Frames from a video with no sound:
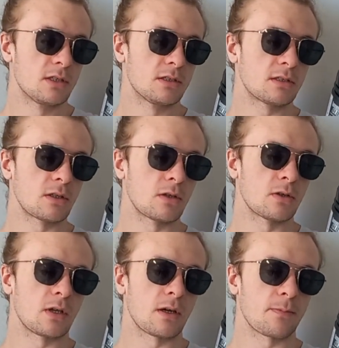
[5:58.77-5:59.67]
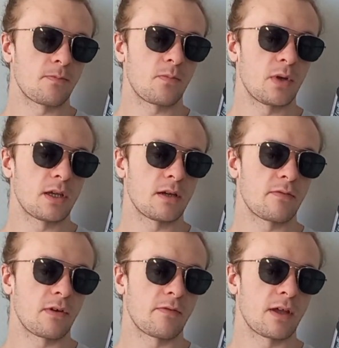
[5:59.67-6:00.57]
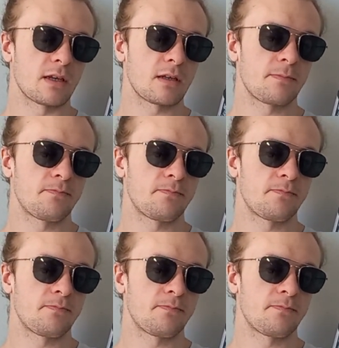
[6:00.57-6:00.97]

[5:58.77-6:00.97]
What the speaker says: So yeah, be careful of that.